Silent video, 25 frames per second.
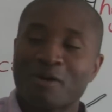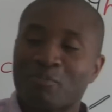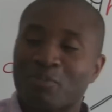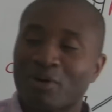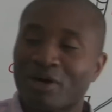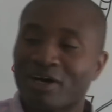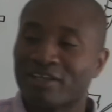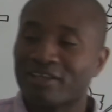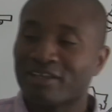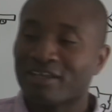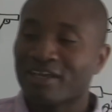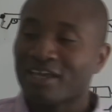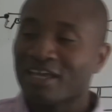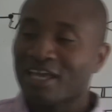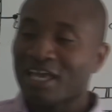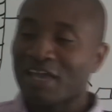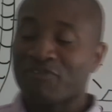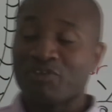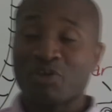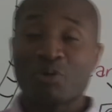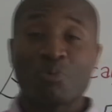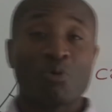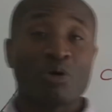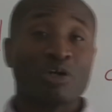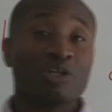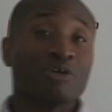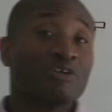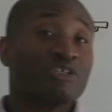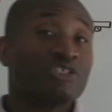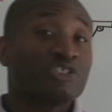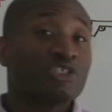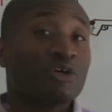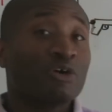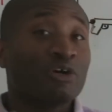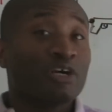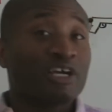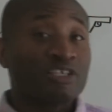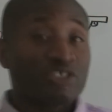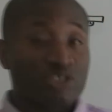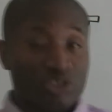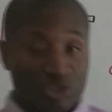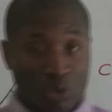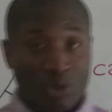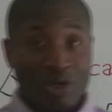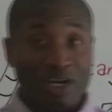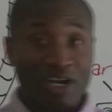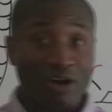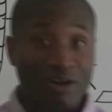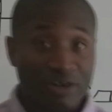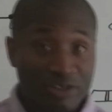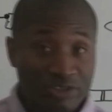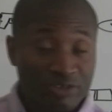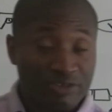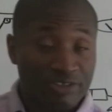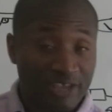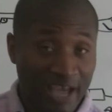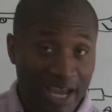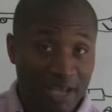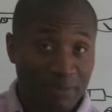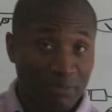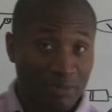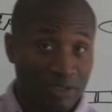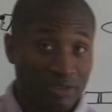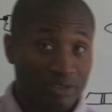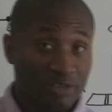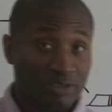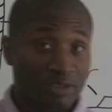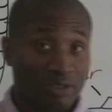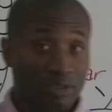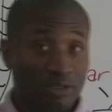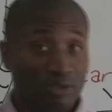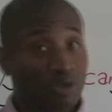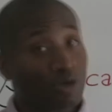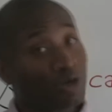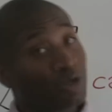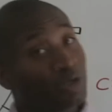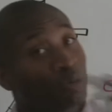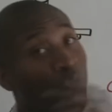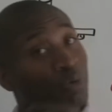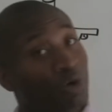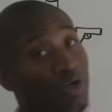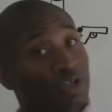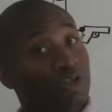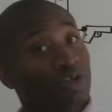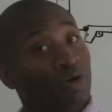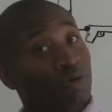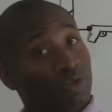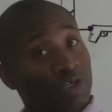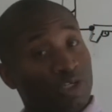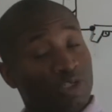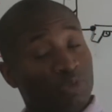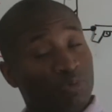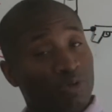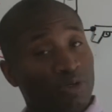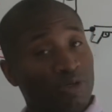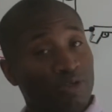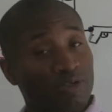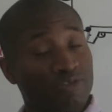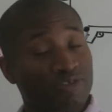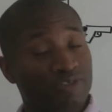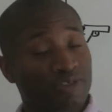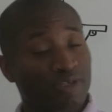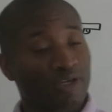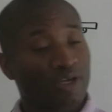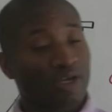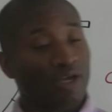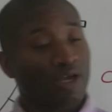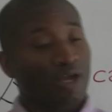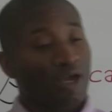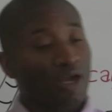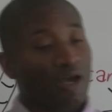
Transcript: But if you want to enjoy, enjoy our entertainment, you're going to want to know these words.